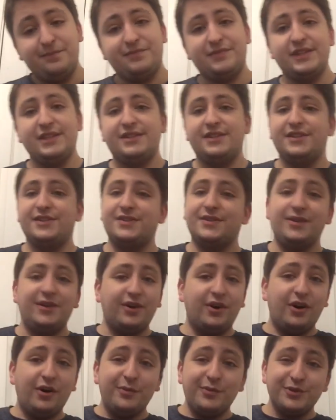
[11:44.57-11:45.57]
This is
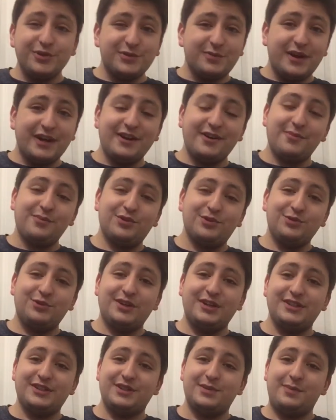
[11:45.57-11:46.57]
almost my number
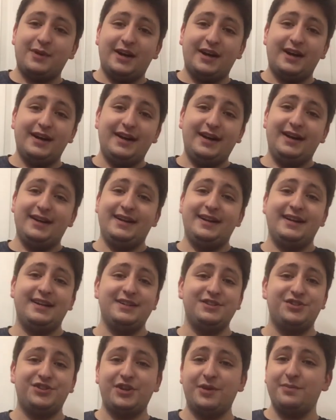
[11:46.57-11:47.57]
one spot, and it
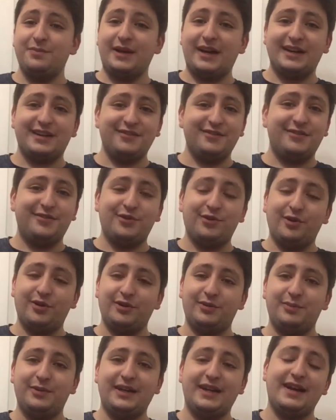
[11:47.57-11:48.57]
has jumped back and
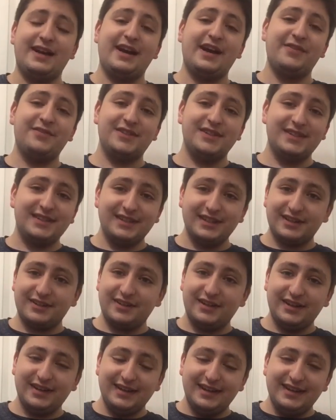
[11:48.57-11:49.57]
forth, but I have to
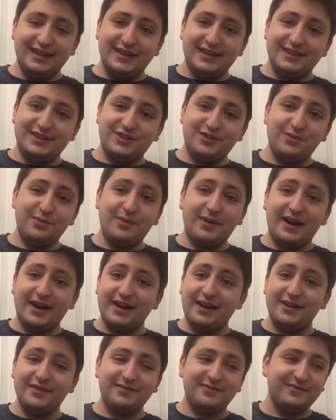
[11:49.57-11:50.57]
stick to
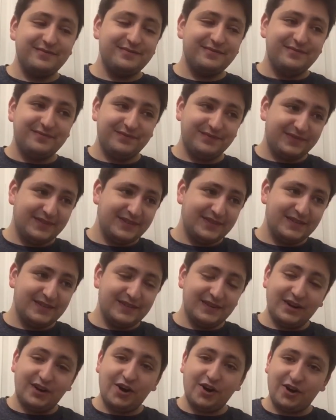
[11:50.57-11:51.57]
my
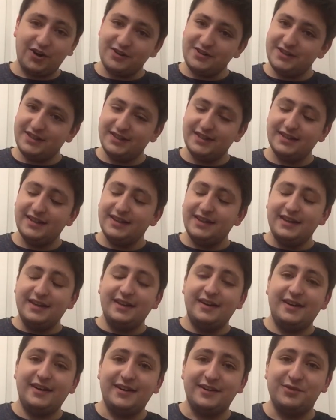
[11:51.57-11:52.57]
heart
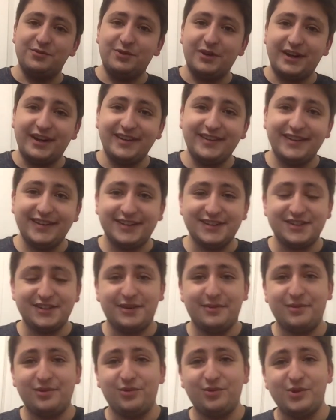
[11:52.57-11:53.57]
on what I think is
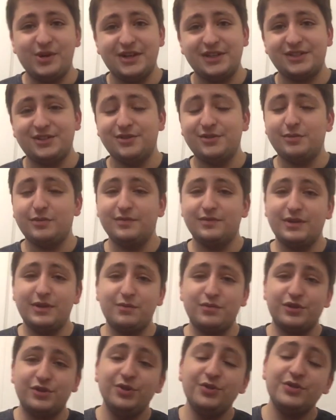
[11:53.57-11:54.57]
number one. So
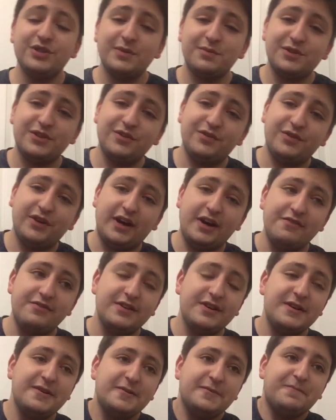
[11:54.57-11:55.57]
number 2 is Episode 5,
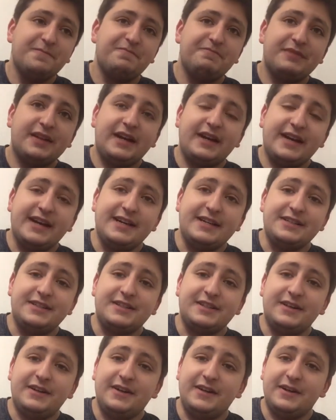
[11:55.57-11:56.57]

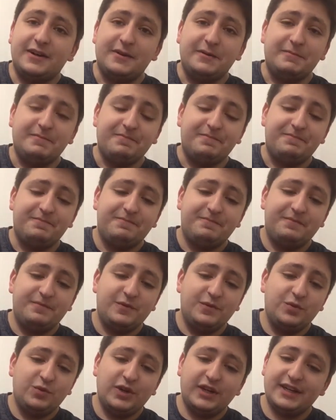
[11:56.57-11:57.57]
and
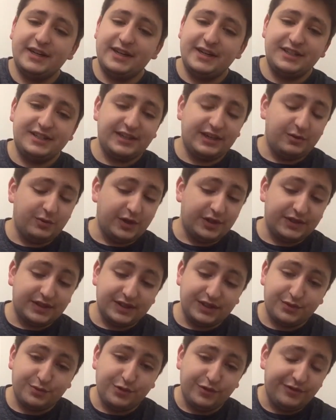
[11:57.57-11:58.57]
what can I say about
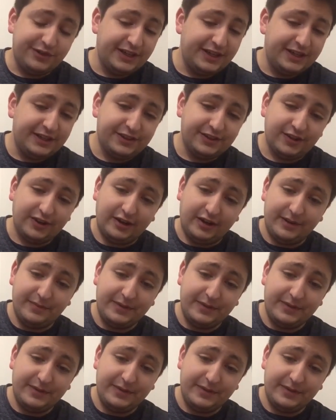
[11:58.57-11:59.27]
this movie either?